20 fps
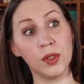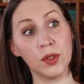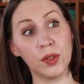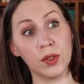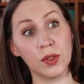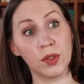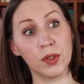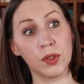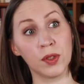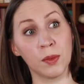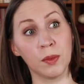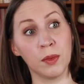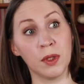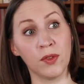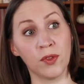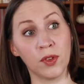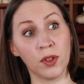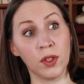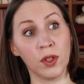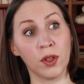some
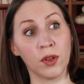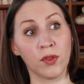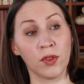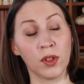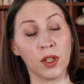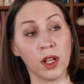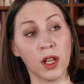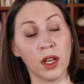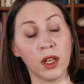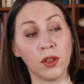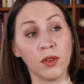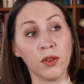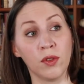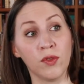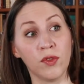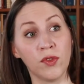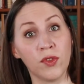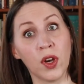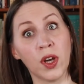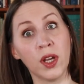different yarn for that. I couldn't
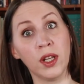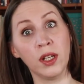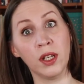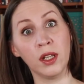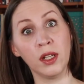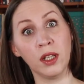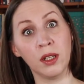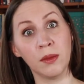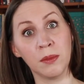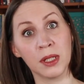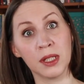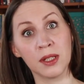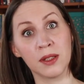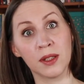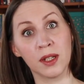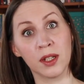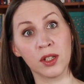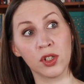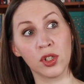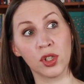find any in my
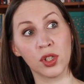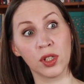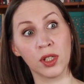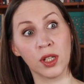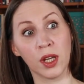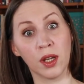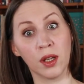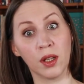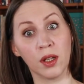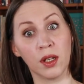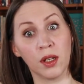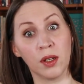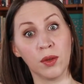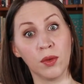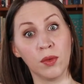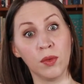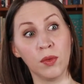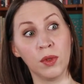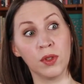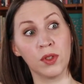stash that
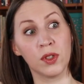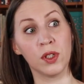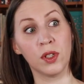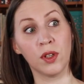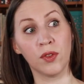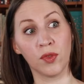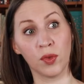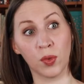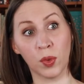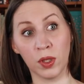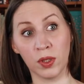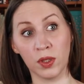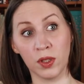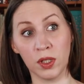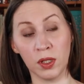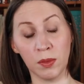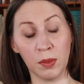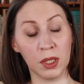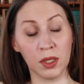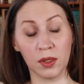was enough
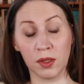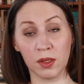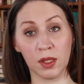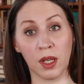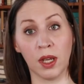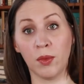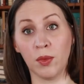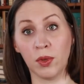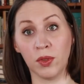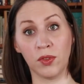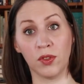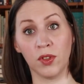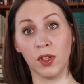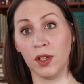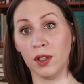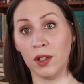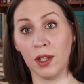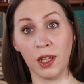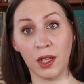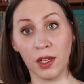quantity because I want
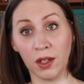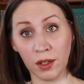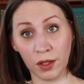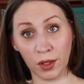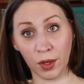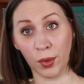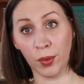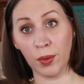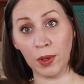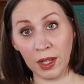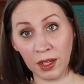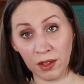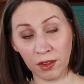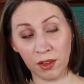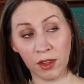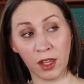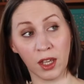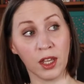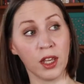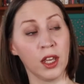like a coat length
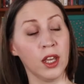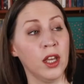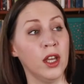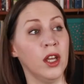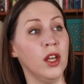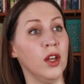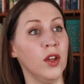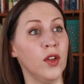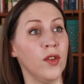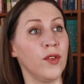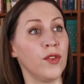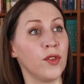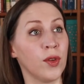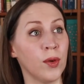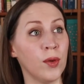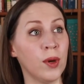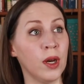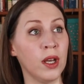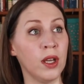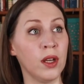thing.
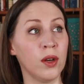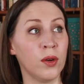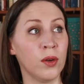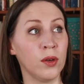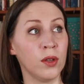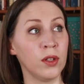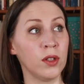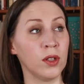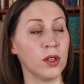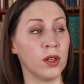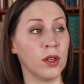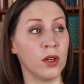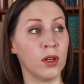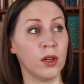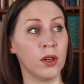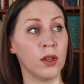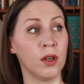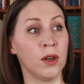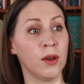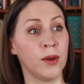So I ordered
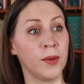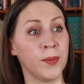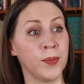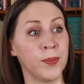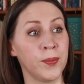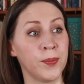a